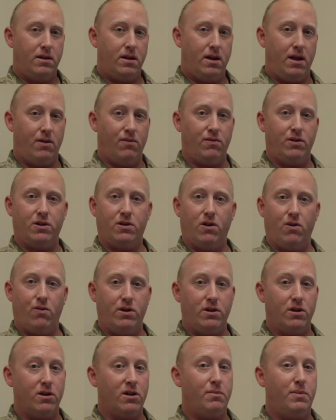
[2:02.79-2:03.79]
When you go
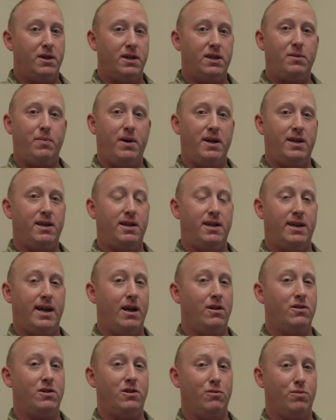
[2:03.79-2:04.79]
in, you're going to be expected to
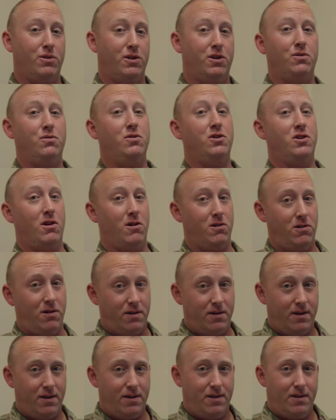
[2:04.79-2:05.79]
counsel your platoon sergeant.
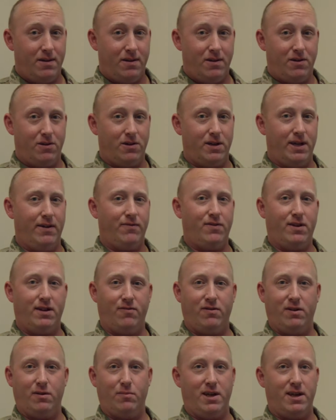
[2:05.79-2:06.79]
You're going to have to
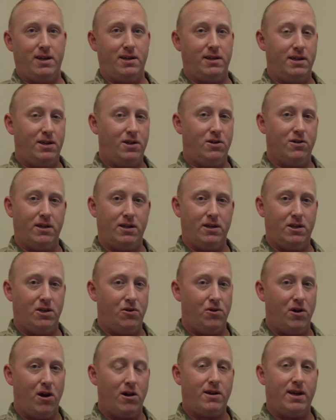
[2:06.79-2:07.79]
give him that initial
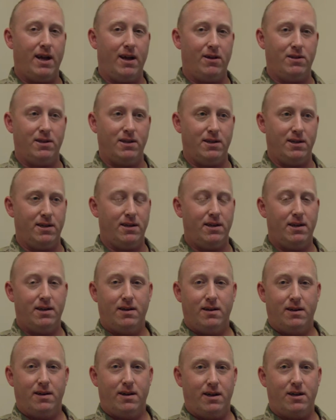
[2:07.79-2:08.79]
NCOR counseling,
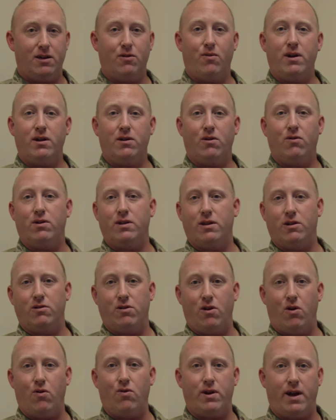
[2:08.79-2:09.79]
and you want to go in there
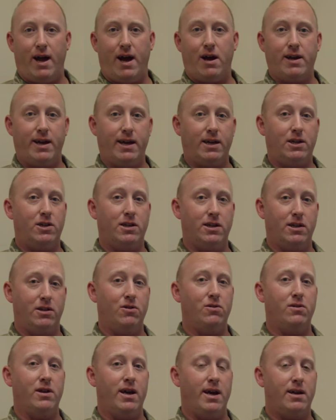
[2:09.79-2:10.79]
knowing how to actually
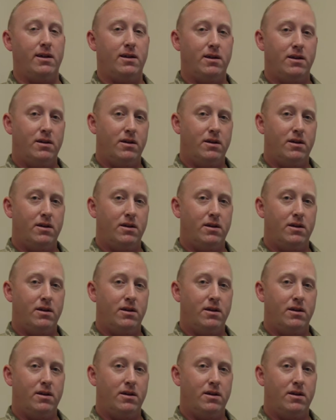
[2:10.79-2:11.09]
do that.